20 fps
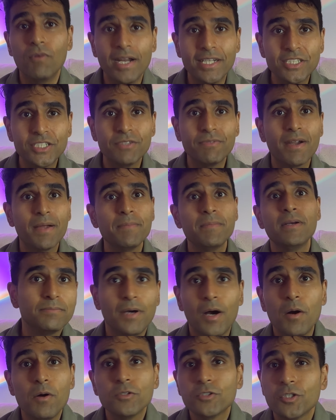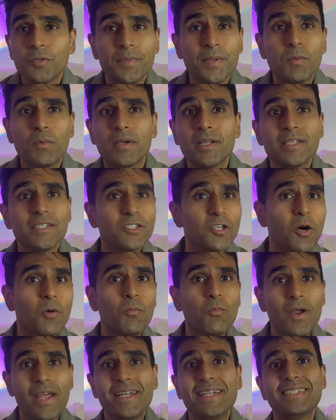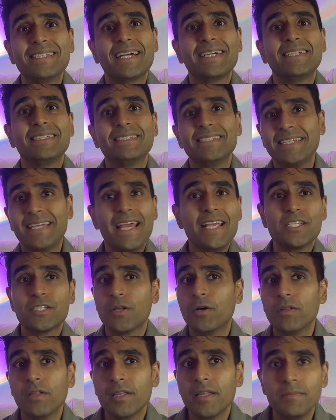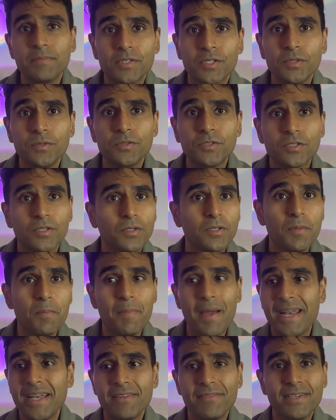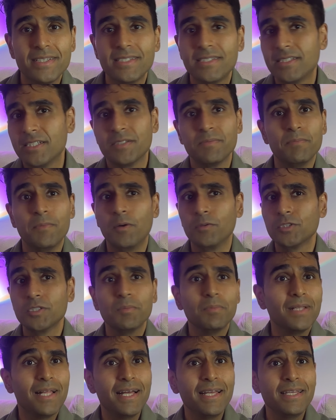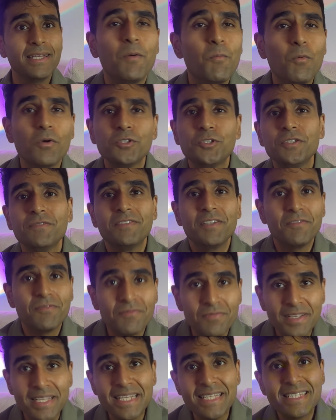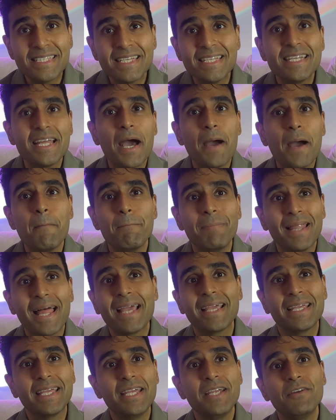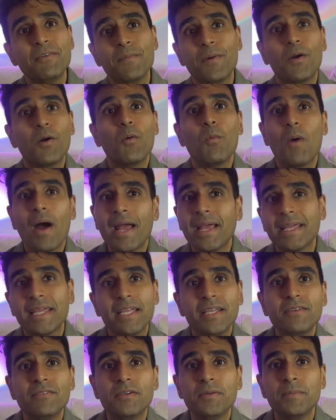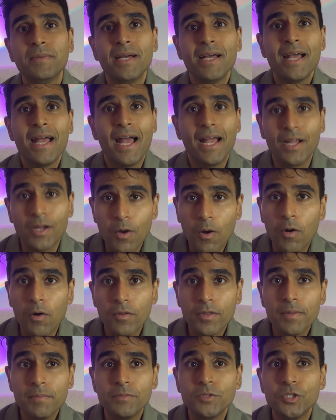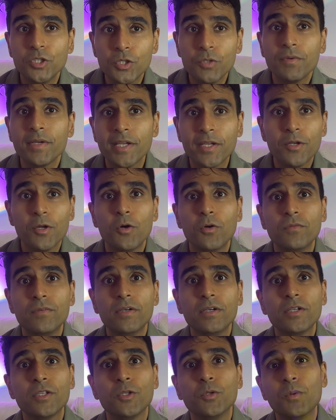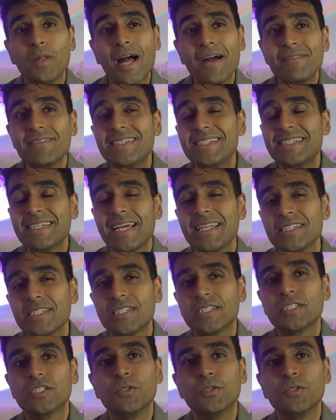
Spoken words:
Reshiram, but also be one of the top raid attackers against all of them too, so the benefits just multiply. And once you've defeated a black Kyurem or a white Kyurem and caught them during Unova, you'll have a chance